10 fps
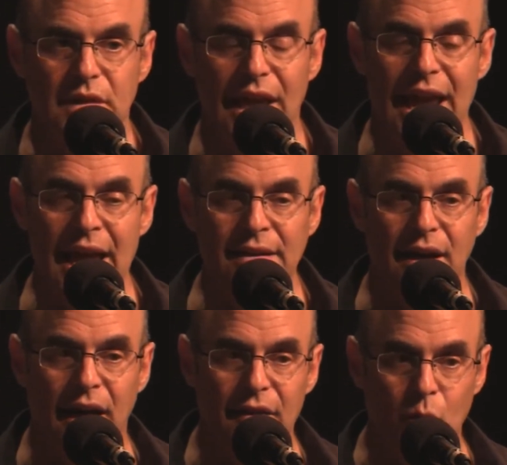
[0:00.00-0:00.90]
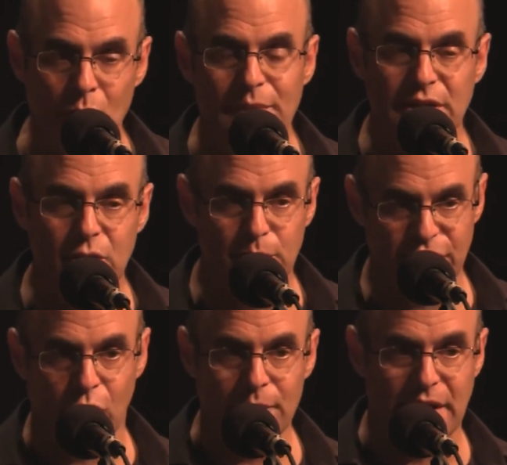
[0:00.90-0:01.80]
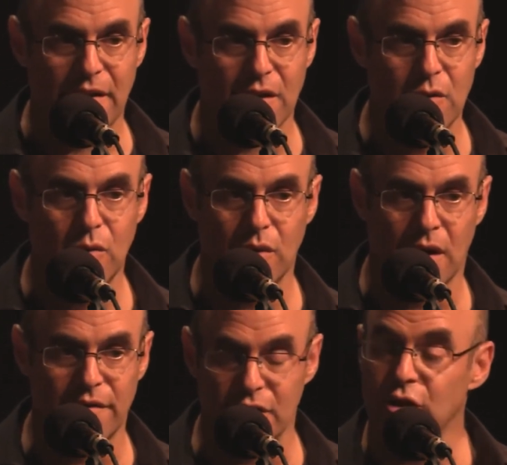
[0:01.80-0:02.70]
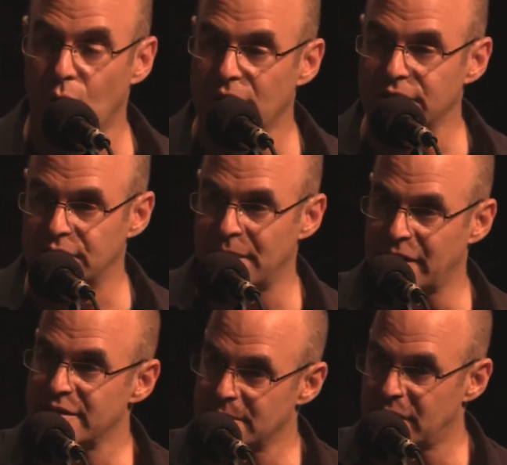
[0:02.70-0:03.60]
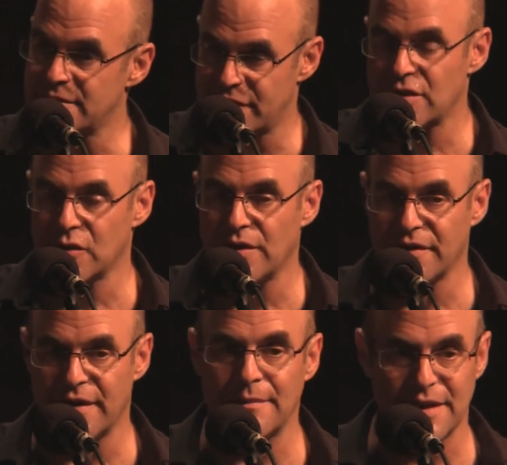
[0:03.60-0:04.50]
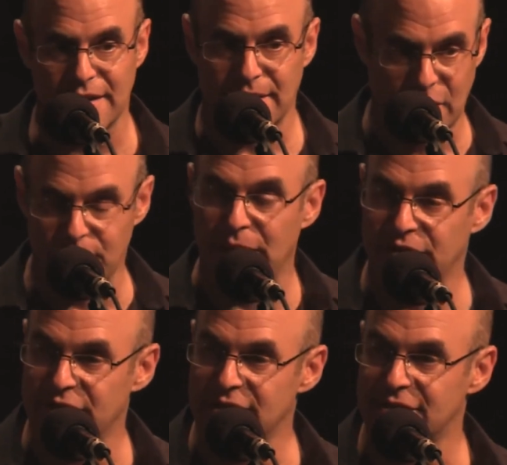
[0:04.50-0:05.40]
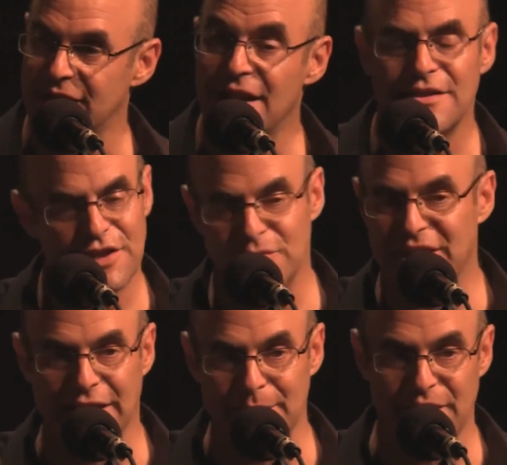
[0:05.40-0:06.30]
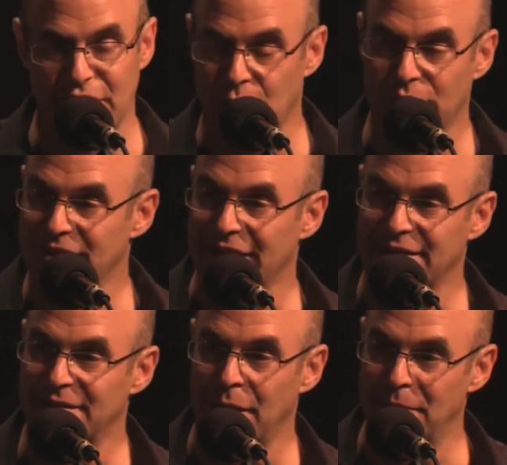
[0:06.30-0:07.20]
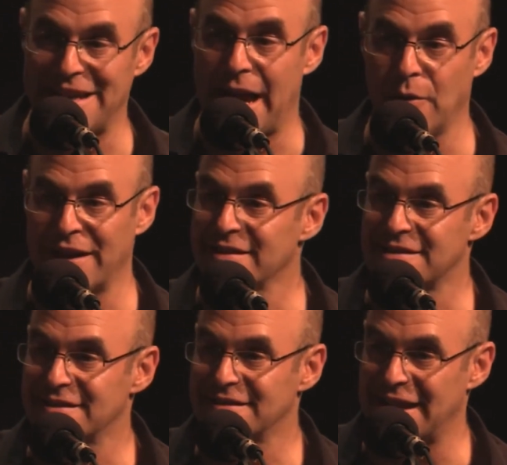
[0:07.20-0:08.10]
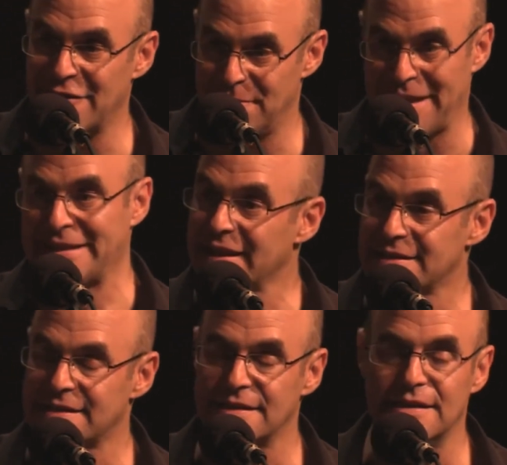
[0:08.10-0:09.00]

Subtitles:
And the women who perform there, who are very loyal to Mary's, and Mary's very loyal to them, they get health benefits. She was telling me they go on company outings. They have picnics.